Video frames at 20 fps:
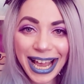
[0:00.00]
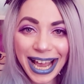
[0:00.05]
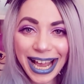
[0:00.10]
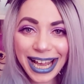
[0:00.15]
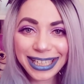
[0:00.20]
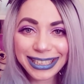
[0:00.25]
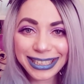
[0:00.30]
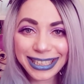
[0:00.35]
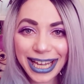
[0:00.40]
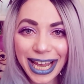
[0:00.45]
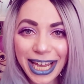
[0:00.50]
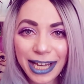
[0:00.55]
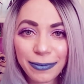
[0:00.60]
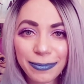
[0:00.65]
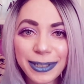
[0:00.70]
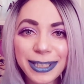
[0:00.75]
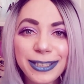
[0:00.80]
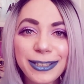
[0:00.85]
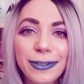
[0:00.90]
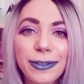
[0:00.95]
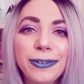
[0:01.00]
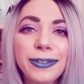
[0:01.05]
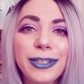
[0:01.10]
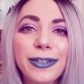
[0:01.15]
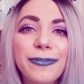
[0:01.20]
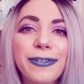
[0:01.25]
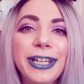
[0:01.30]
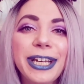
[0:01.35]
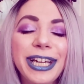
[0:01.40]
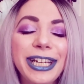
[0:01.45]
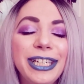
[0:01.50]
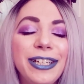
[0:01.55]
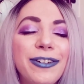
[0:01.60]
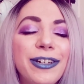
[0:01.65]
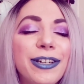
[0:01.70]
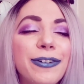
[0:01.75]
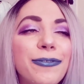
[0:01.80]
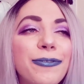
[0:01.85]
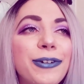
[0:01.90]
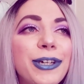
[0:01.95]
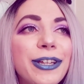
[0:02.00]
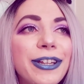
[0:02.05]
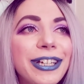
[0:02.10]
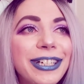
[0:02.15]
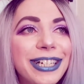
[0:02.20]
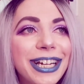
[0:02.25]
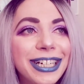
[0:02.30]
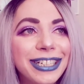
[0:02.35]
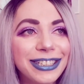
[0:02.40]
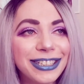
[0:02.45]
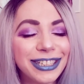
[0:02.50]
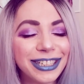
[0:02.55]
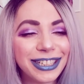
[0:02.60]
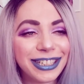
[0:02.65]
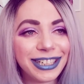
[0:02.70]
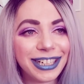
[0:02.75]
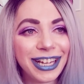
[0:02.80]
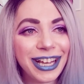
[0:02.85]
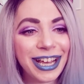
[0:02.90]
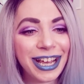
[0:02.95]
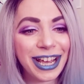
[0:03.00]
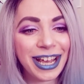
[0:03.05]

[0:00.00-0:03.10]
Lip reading: as a result of it, and you can feel the tension.